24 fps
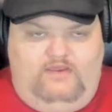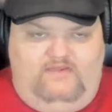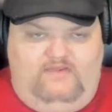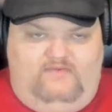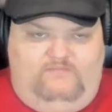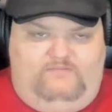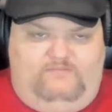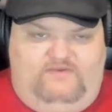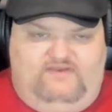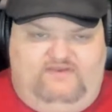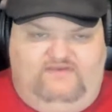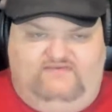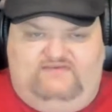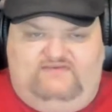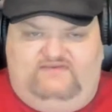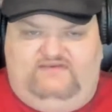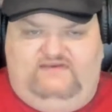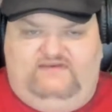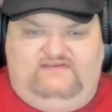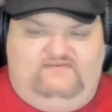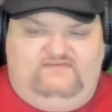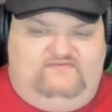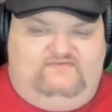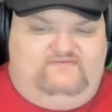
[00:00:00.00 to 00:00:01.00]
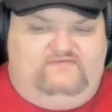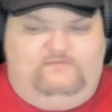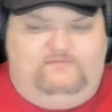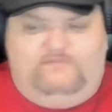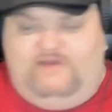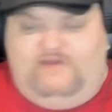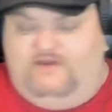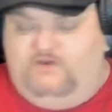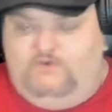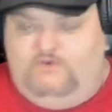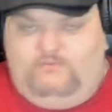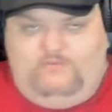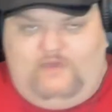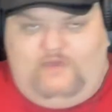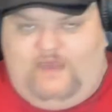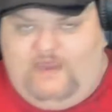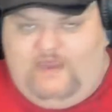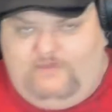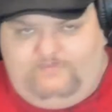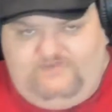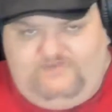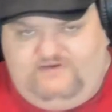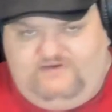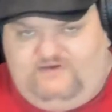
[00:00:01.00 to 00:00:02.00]
he did it to somebody you
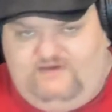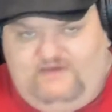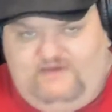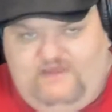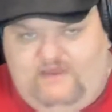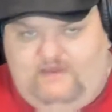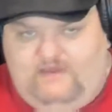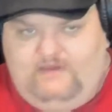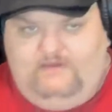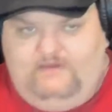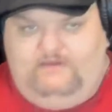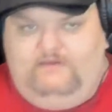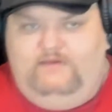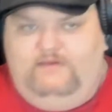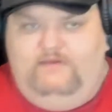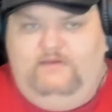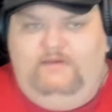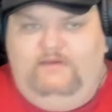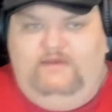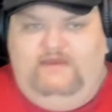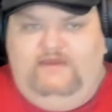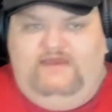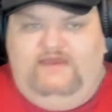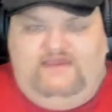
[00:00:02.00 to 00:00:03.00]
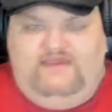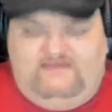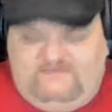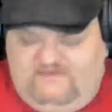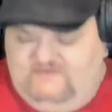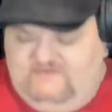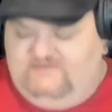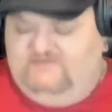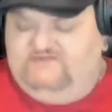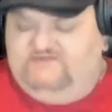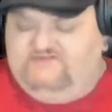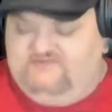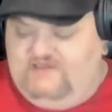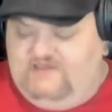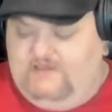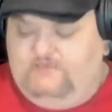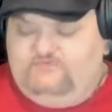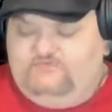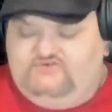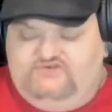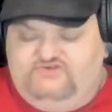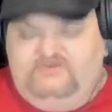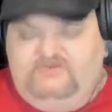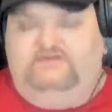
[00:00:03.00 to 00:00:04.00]
happen to like. He did the
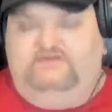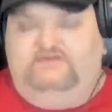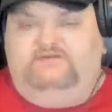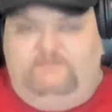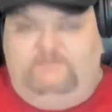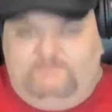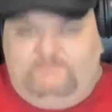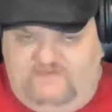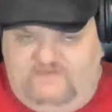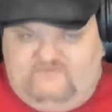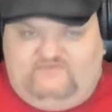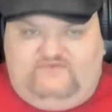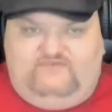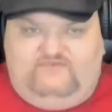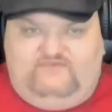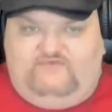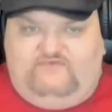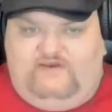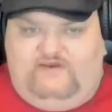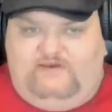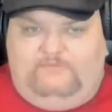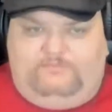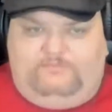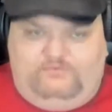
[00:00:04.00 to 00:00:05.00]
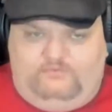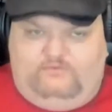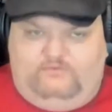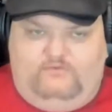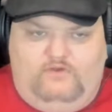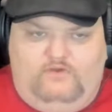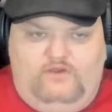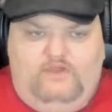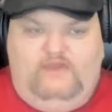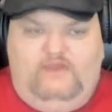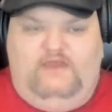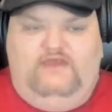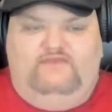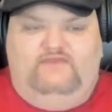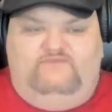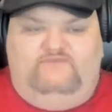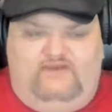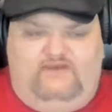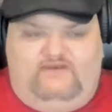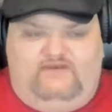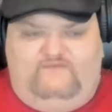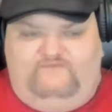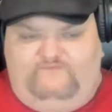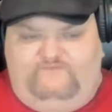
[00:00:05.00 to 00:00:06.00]
same shit to Missy. He tried
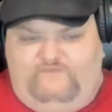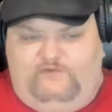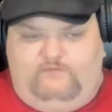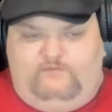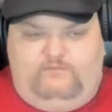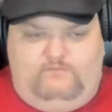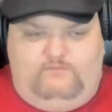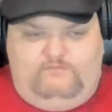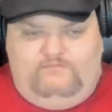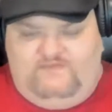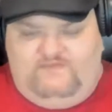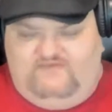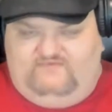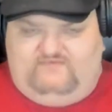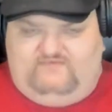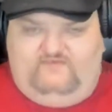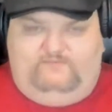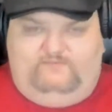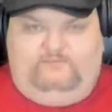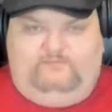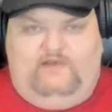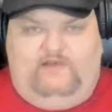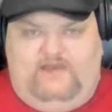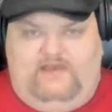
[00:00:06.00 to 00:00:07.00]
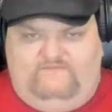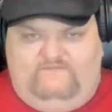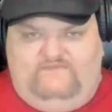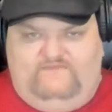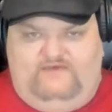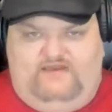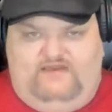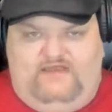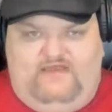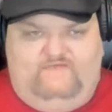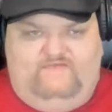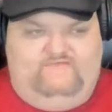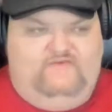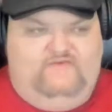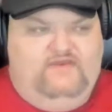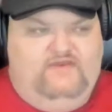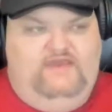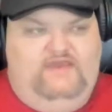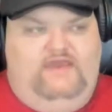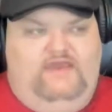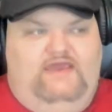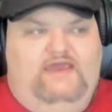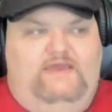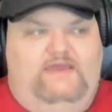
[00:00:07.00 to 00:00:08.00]
to fuck with Missy's private life.
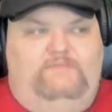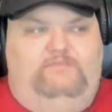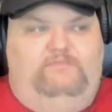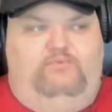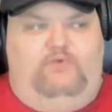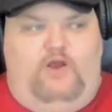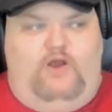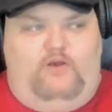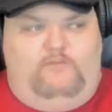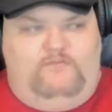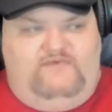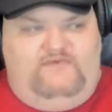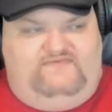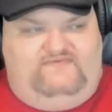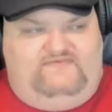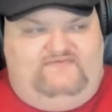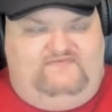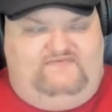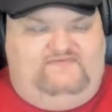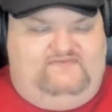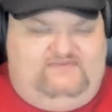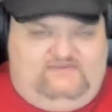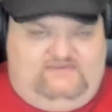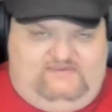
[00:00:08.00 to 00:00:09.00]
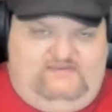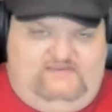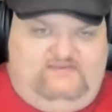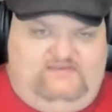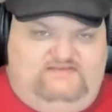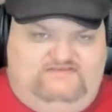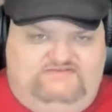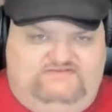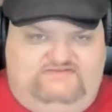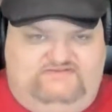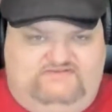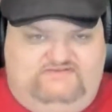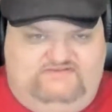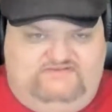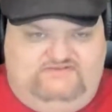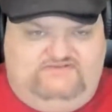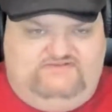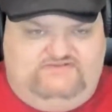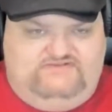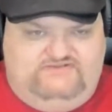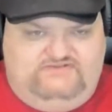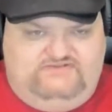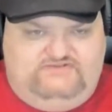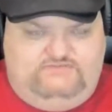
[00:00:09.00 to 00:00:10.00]
He brought Missy's kids into the
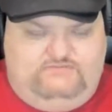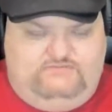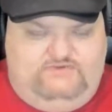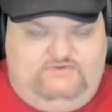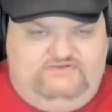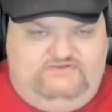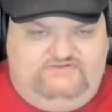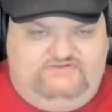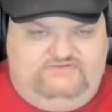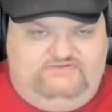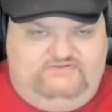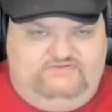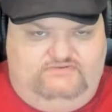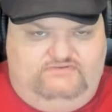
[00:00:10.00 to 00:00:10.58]
situation.